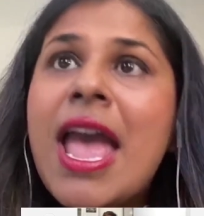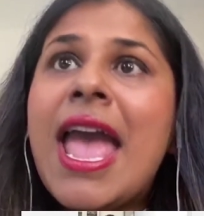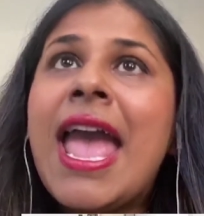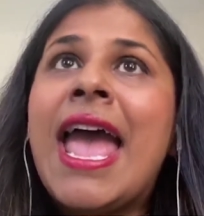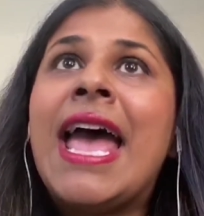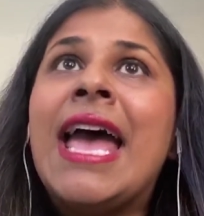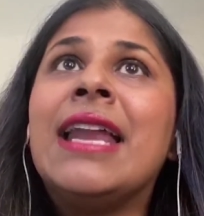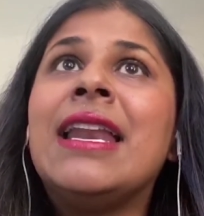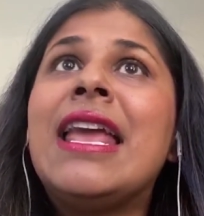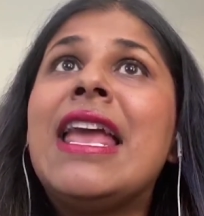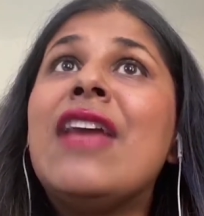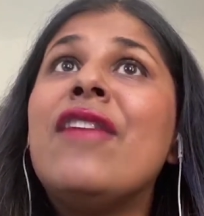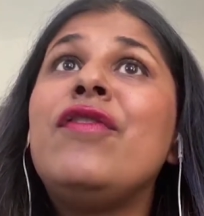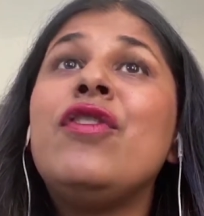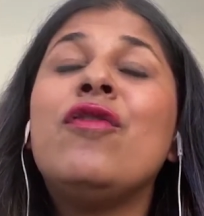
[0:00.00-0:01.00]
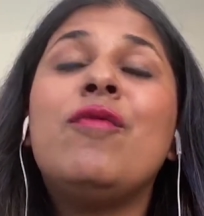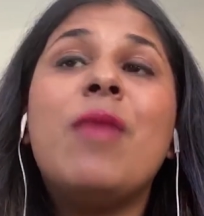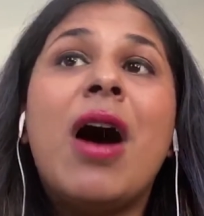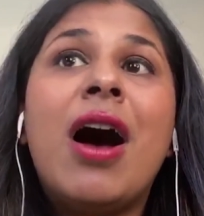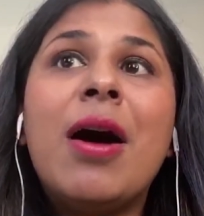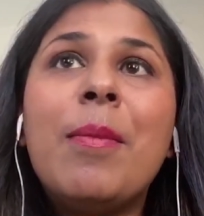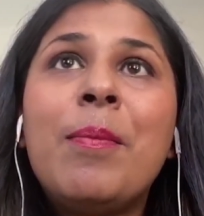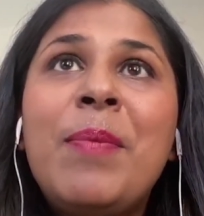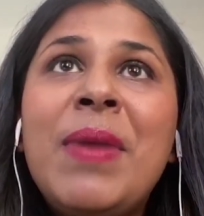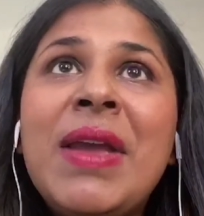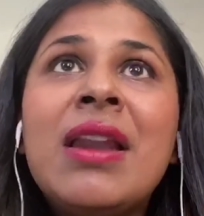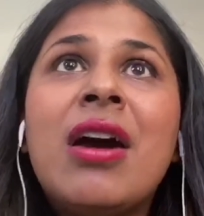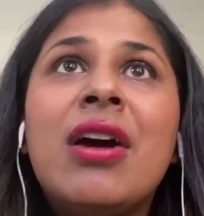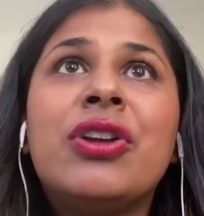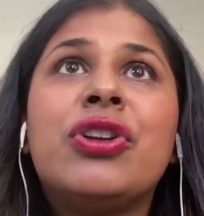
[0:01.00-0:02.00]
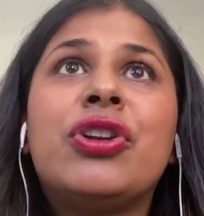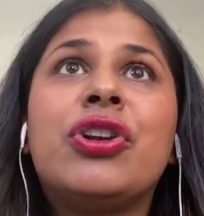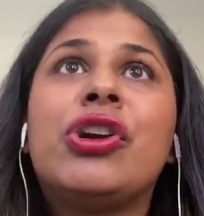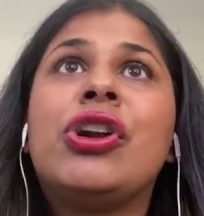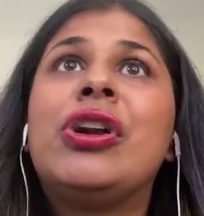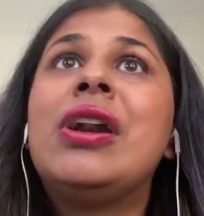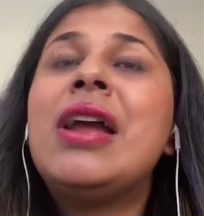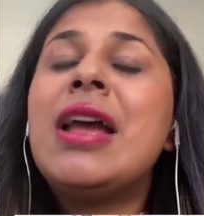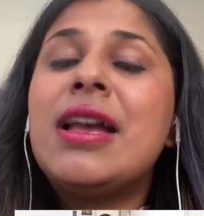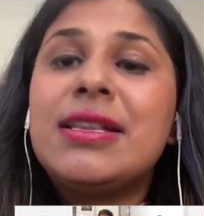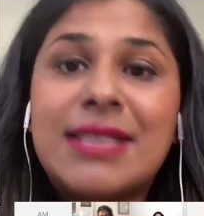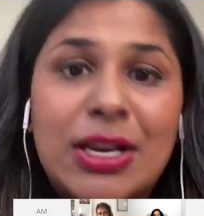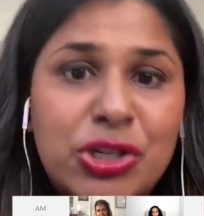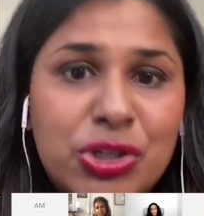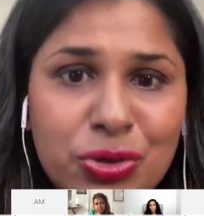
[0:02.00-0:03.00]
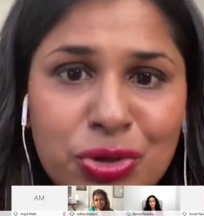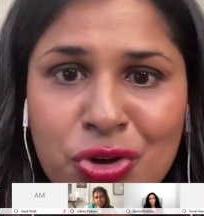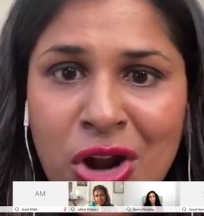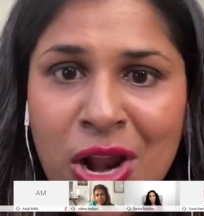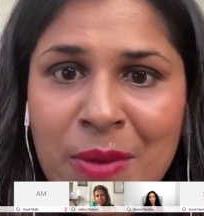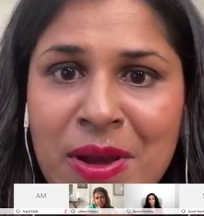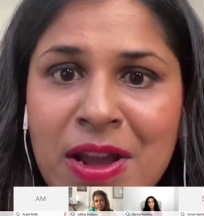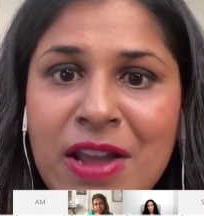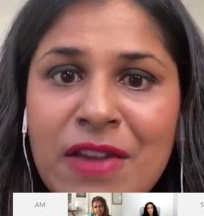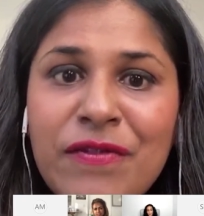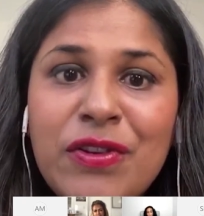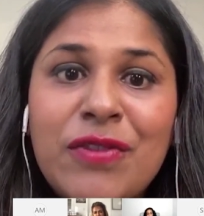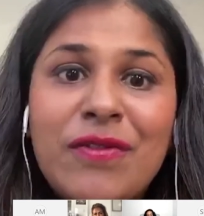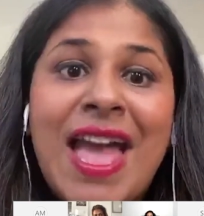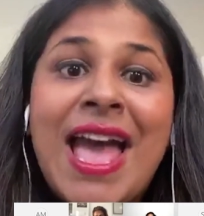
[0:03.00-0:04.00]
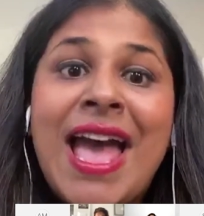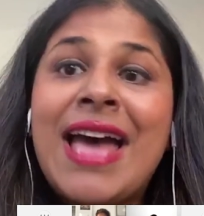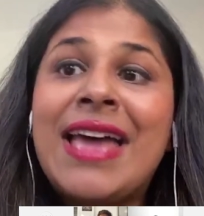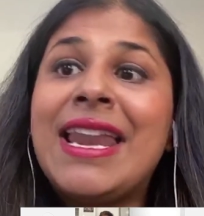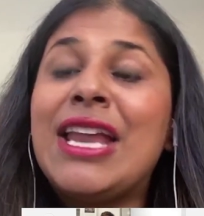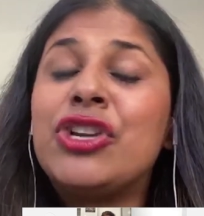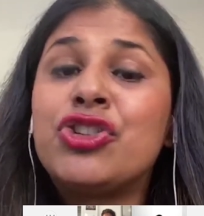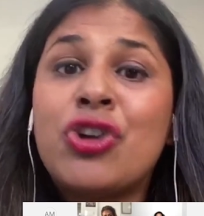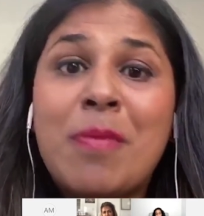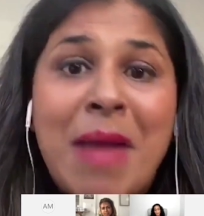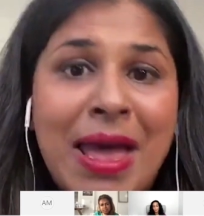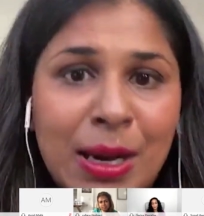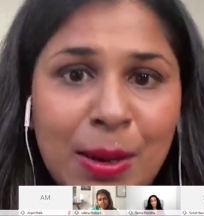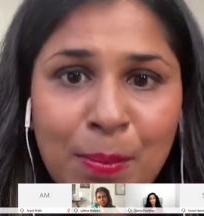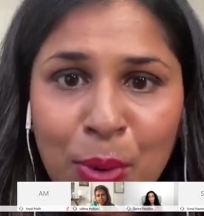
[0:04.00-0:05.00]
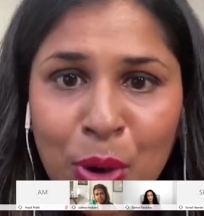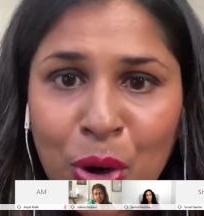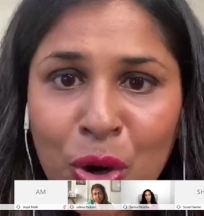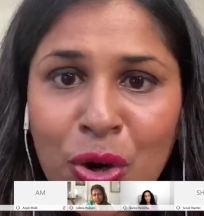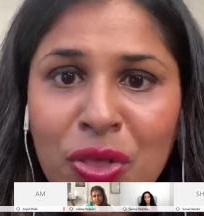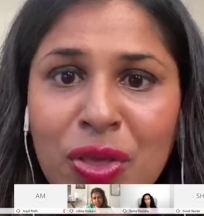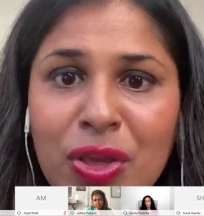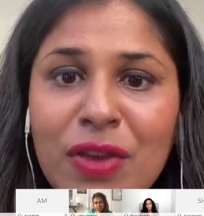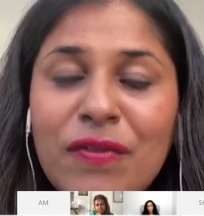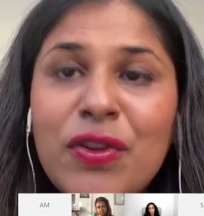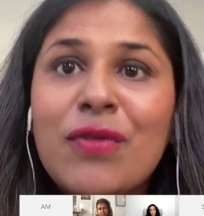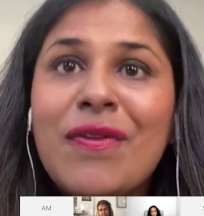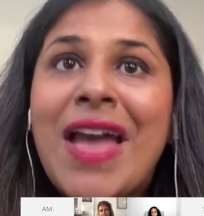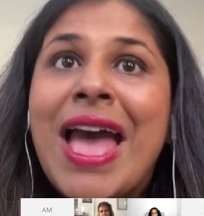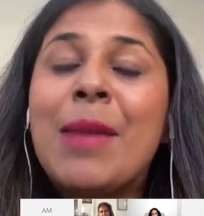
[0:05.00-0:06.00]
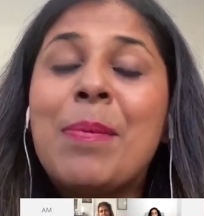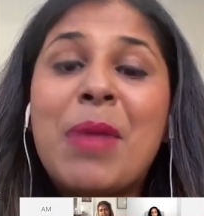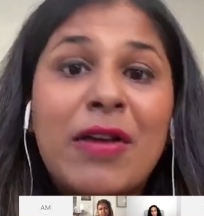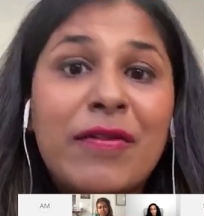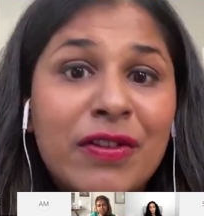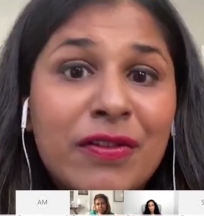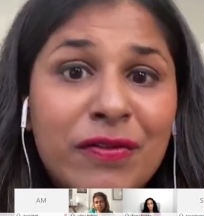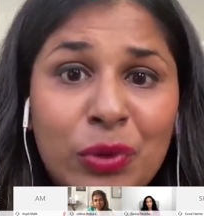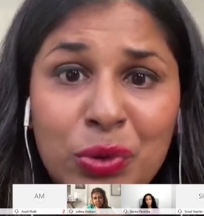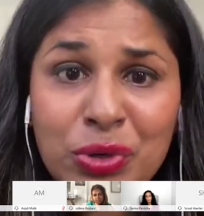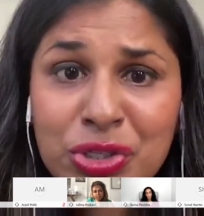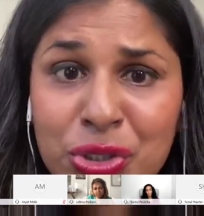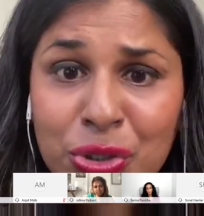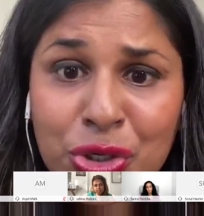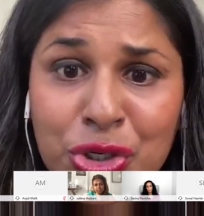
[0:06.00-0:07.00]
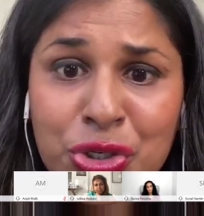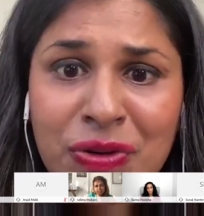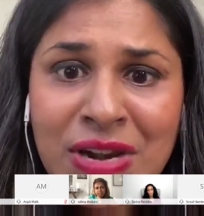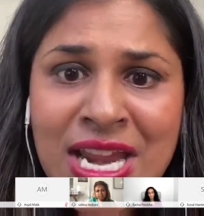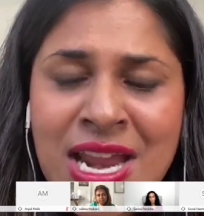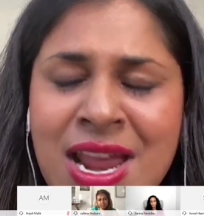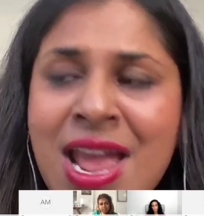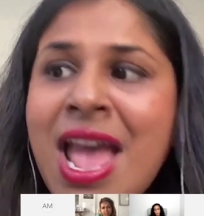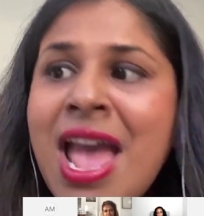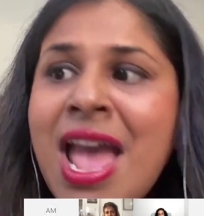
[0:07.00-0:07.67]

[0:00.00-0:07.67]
And if you've been under sexual trauma, if you've had a traumatic birth, if you've had pelvic floor surgery,